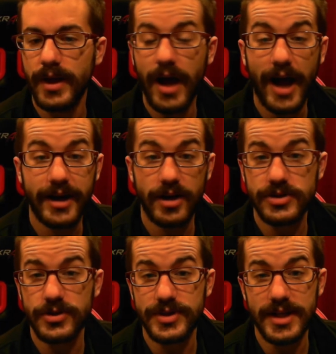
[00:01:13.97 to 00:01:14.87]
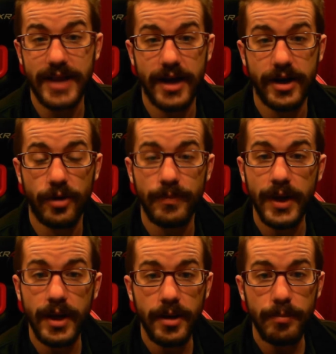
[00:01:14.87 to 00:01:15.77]
I could also sing that note.
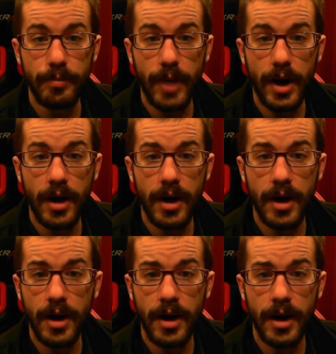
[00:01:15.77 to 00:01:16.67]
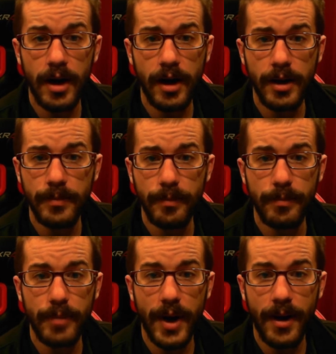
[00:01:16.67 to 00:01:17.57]
Ba,
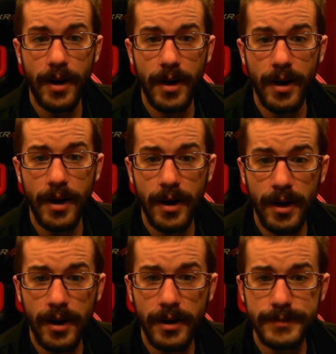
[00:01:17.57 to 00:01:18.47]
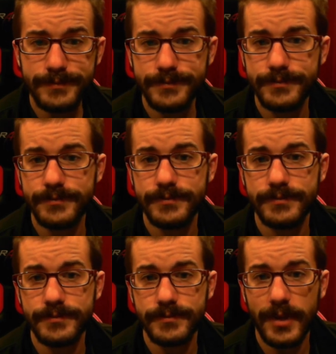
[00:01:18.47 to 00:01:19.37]
ba,
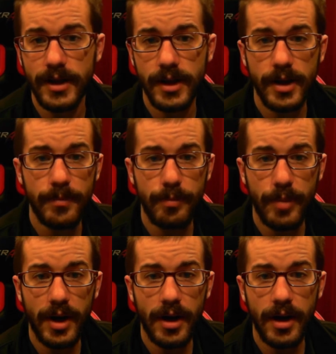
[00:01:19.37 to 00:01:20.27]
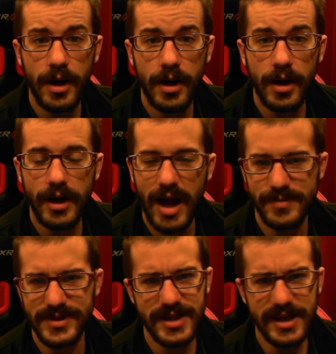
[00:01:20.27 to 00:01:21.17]
ba. I'm
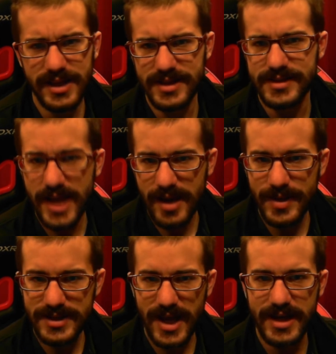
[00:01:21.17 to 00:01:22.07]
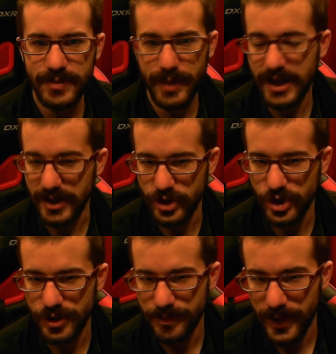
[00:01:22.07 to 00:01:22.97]
singing the same exact
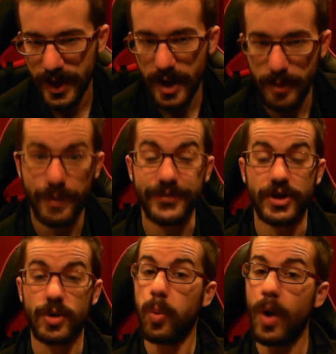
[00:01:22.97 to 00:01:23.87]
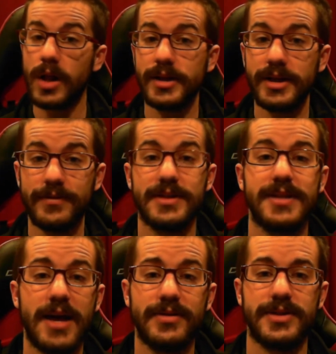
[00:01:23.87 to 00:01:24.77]
pitch, but the quality of the
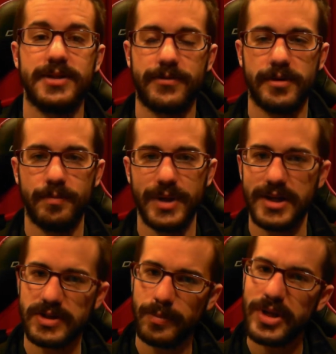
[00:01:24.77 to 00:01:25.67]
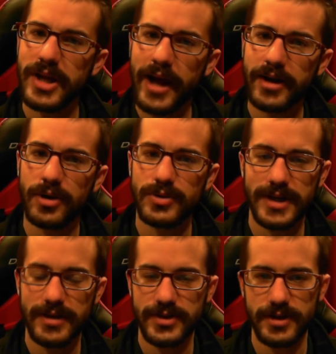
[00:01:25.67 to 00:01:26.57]
sound is different because a piano
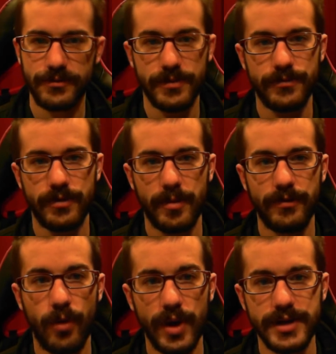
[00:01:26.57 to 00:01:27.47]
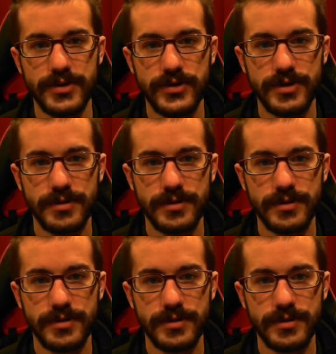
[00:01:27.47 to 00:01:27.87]
sounds different from a voice.